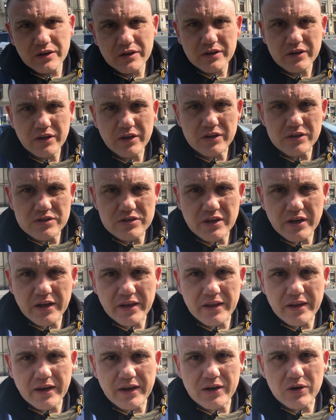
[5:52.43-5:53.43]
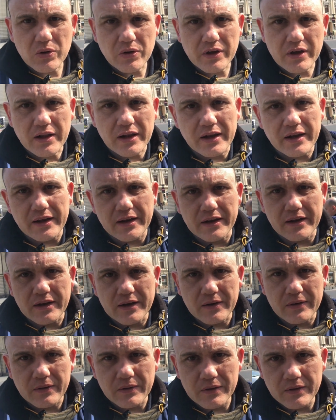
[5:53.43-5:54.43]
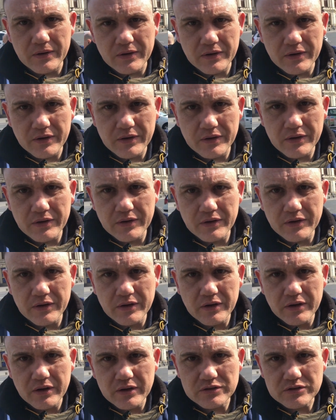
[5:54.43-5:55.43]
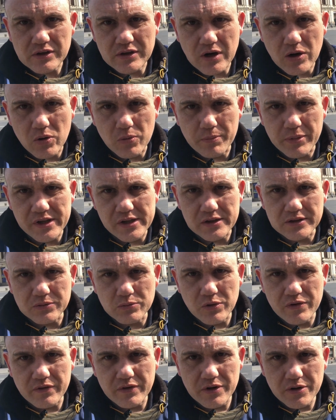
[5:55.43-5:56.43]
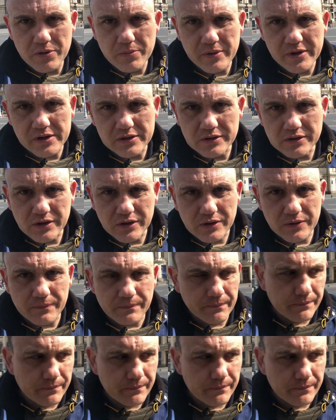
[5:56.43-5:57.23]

you can see it there quite clearly. Look. It's an old building with a new building on it.